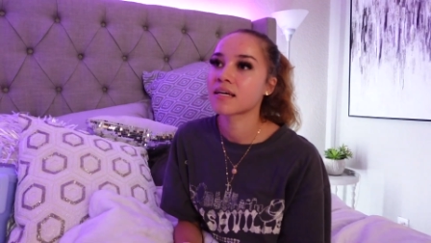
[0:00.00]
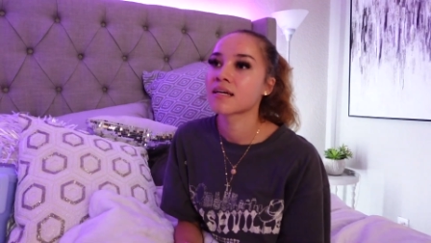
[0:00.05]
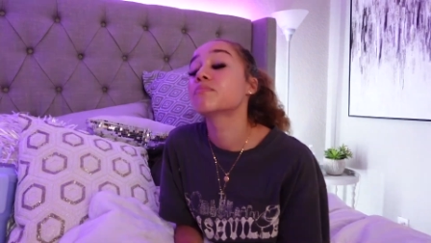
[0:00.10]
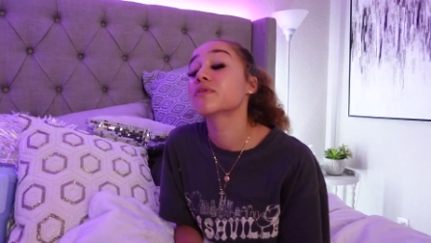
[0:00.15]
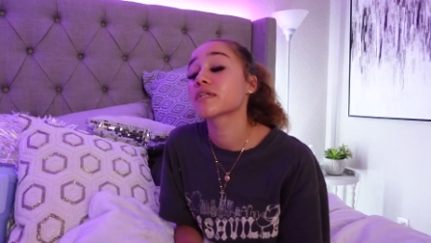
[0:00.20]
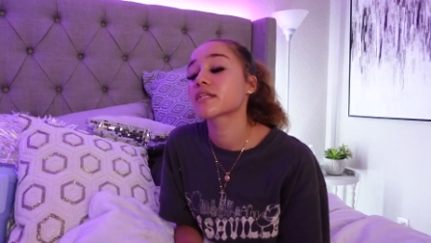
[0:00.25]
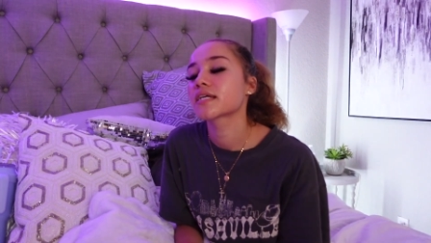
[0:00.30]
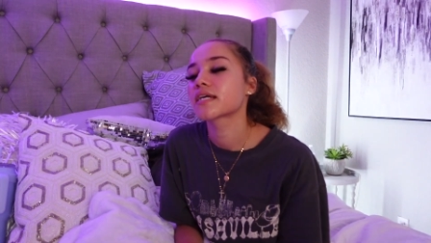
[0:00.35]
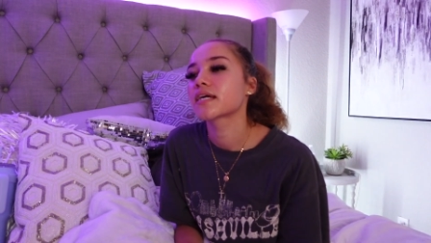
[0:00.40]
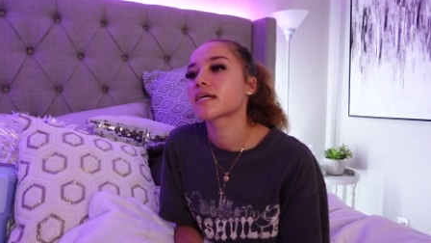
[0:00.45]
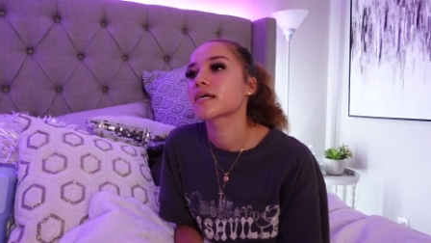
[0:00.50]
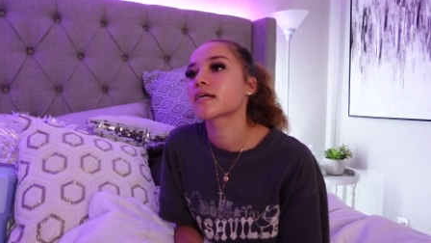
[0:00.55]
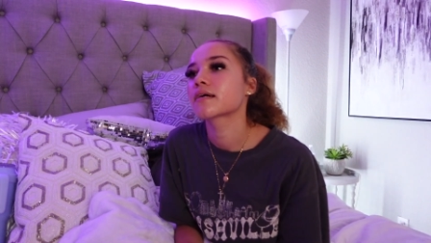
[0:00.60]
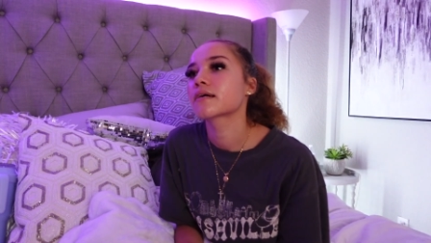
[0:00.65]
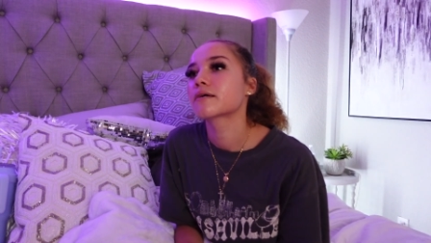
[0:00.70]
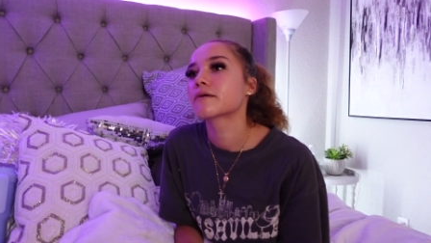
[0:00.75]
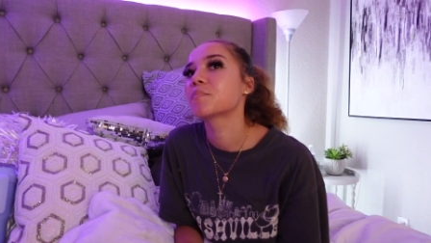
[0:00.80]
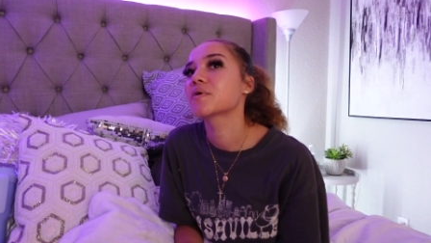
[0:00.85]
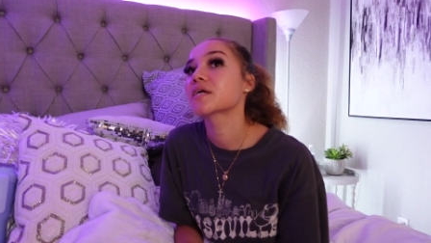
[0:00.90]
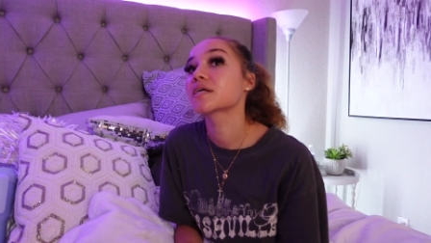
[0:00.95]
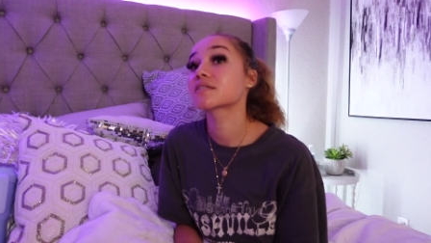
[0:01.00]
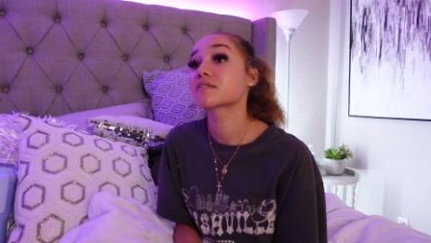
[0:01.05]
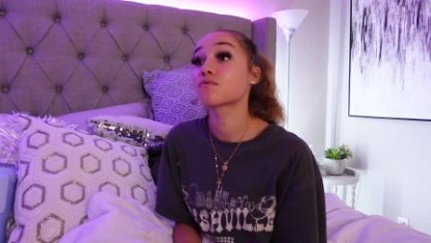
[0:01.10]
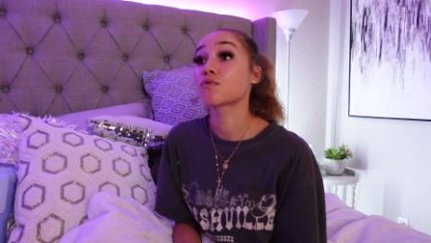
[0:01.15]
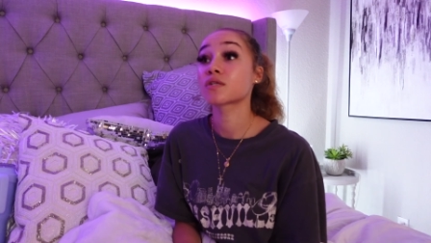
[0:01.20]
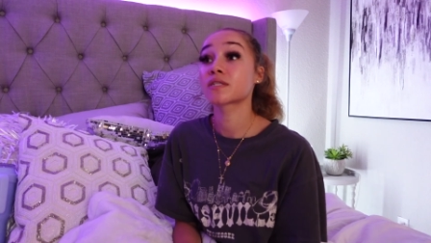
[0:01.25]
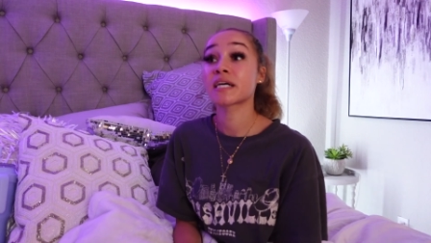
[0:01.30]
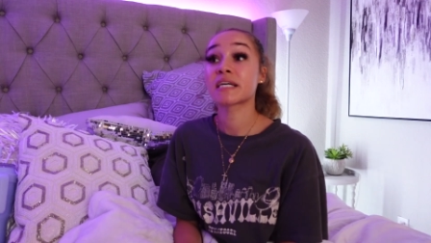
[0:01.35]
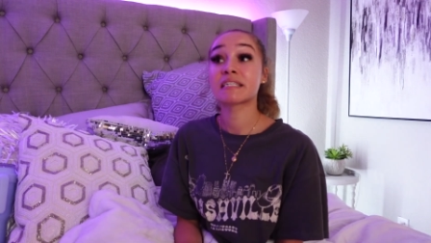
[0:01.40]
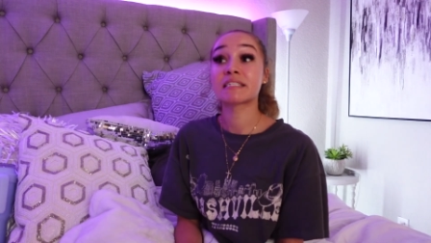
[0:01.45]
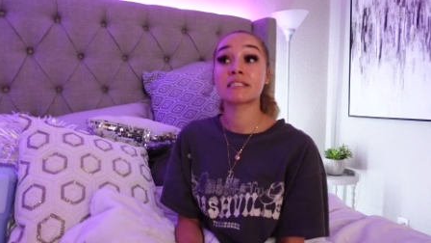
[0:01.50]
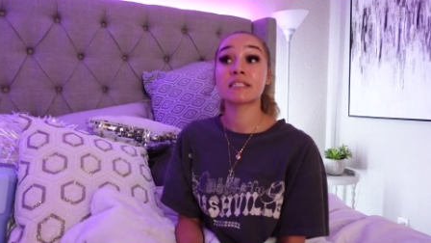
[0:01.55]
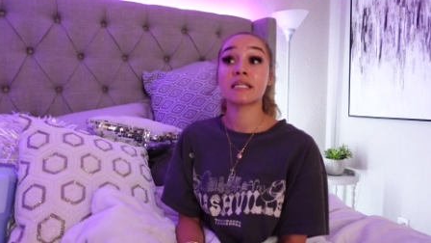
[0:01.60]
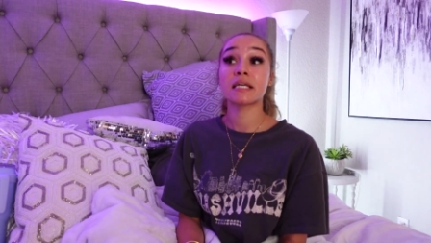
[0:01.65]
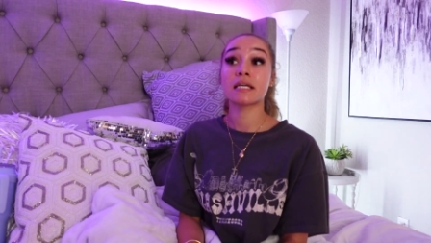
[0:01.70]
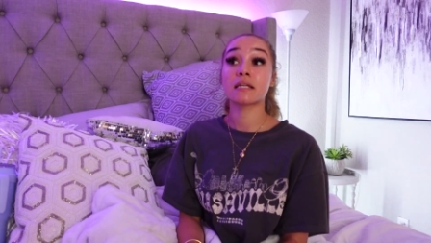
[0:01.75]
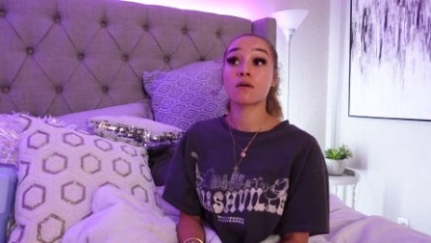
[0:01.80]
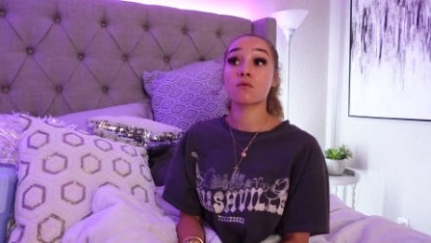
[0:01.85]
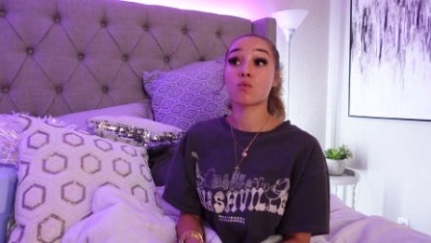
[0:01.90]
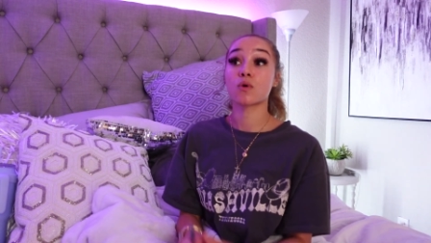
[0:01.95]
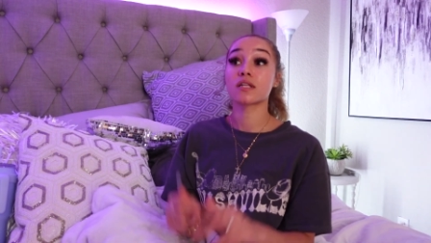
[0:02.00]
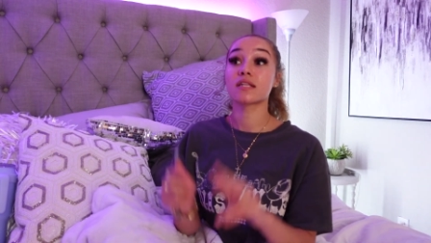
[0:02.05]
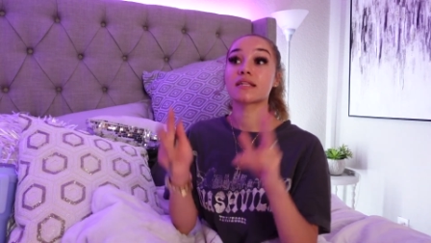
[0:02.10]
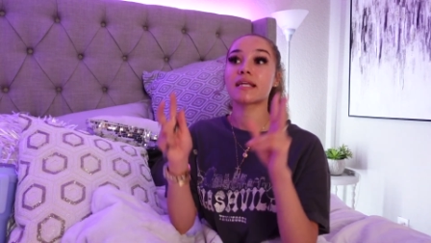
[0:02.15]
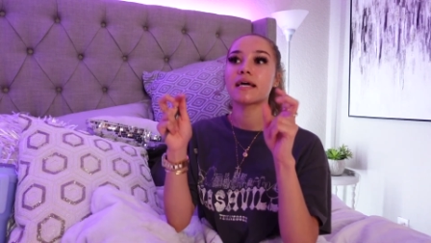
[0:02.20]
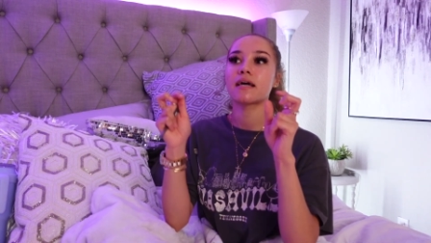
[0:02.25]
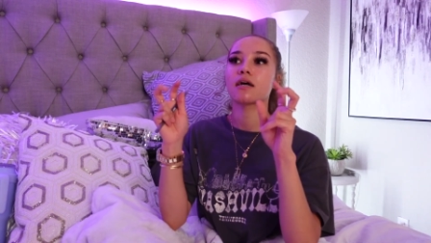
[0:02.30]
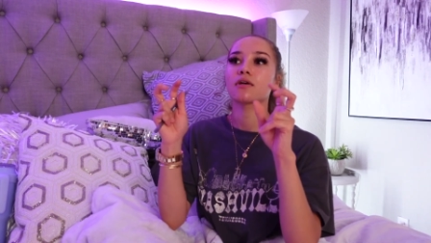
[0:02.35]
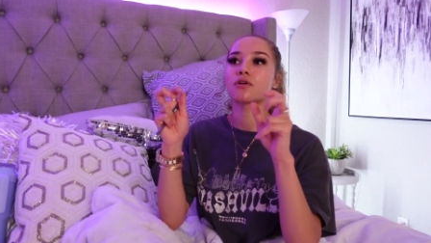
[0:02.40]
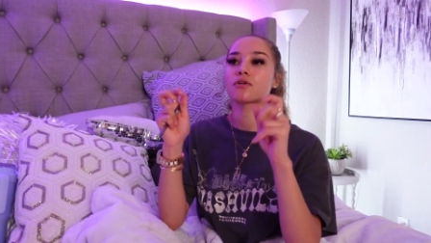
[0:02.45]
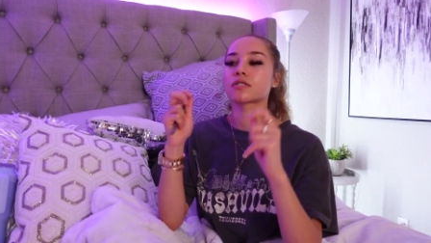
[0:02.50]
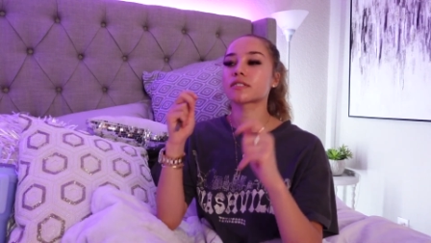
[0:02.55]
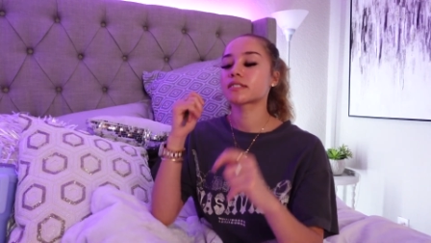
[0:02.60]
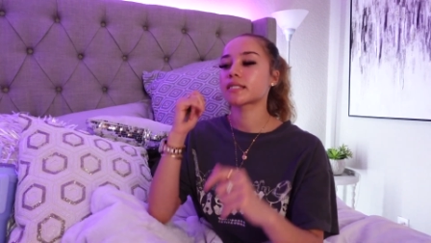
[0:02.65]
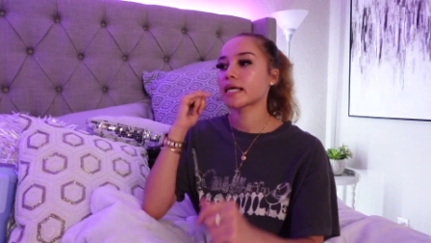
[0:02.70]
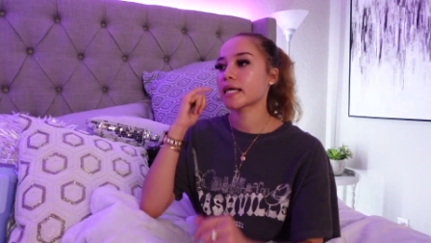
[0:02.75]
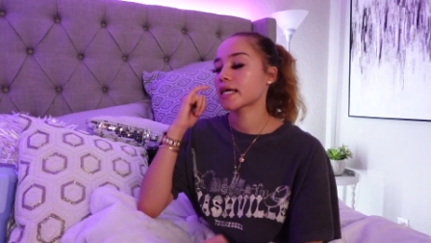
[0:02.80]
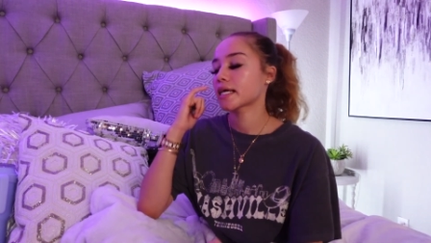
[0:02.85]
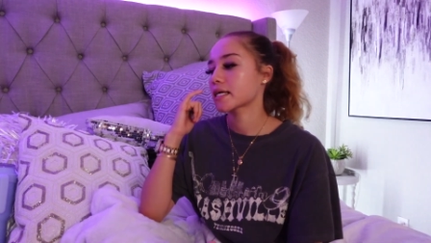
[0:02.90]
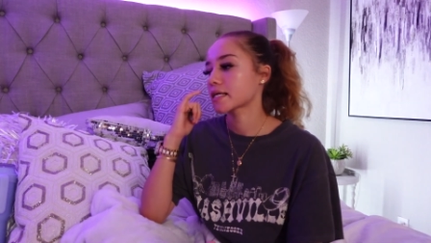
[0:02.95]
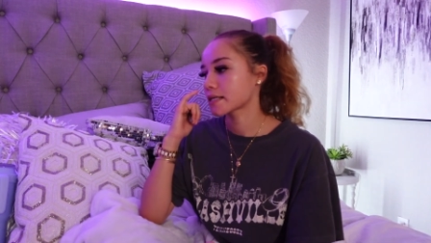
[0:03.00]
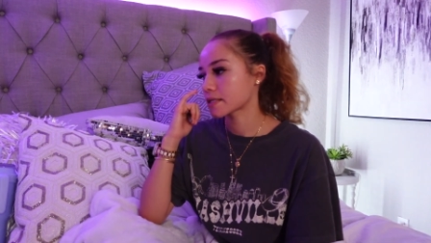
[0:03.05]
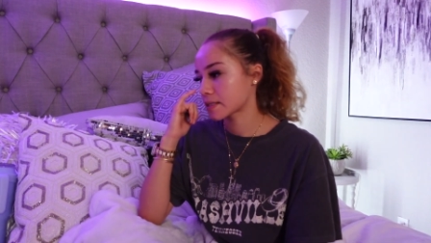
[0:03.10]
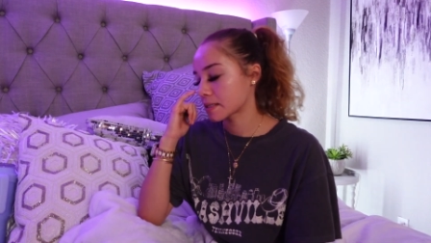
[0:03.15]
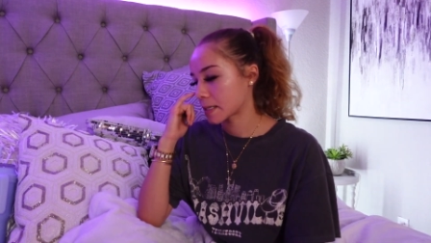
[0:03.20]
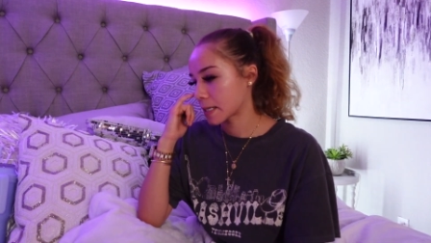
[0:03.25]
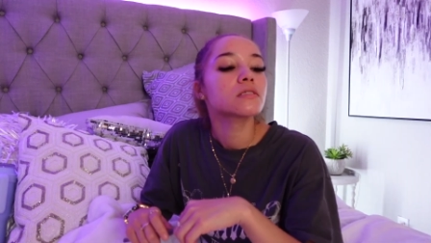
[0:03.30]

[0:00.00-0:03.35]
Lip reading: bullying because of what they've seen and what they understand.